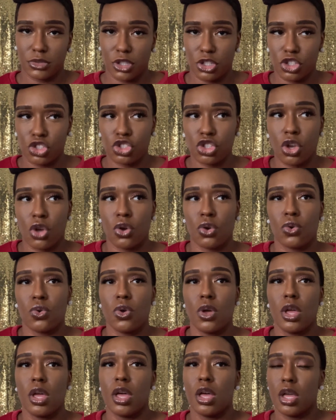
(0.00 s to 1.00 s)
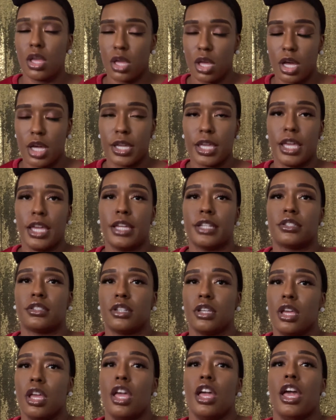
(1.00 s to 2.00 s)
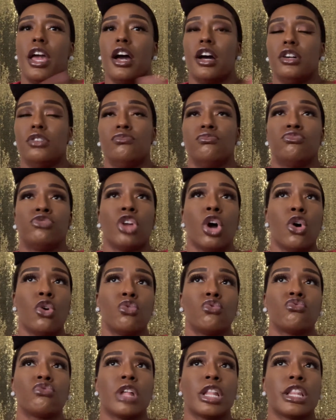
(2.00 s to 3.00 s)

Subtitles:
So, again, don't